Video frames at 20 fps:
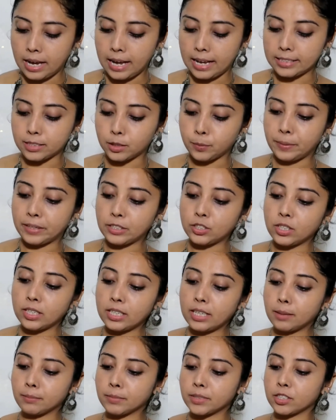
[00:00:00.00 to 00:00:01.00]
And
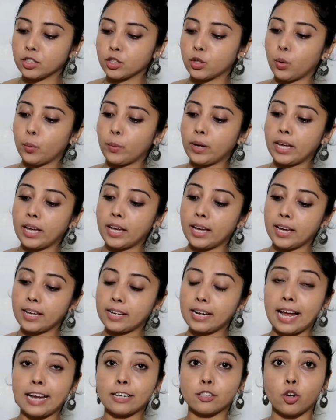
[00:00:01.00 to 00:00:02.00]
especially I'm going to go
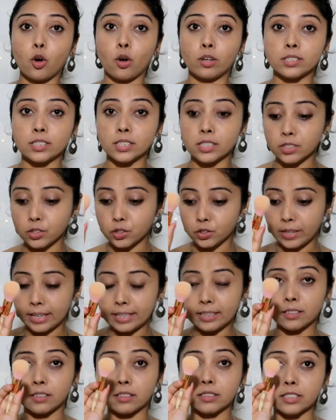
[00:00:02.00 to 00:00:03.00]
ahead and
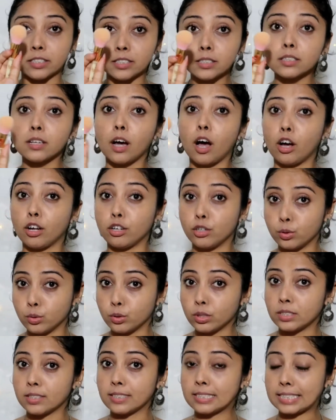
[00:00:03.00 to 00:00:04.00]
concentrate this
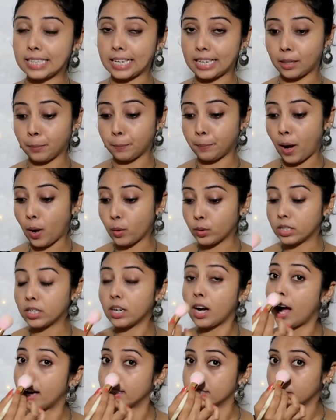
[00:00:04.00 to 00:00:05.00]
loose setting
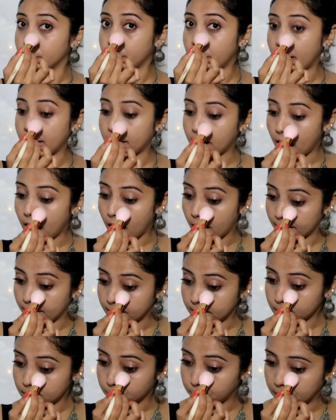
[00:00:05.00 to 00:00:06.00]
powder under my
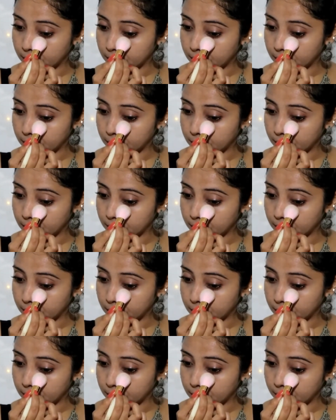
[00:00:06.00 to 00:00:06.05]
eyes,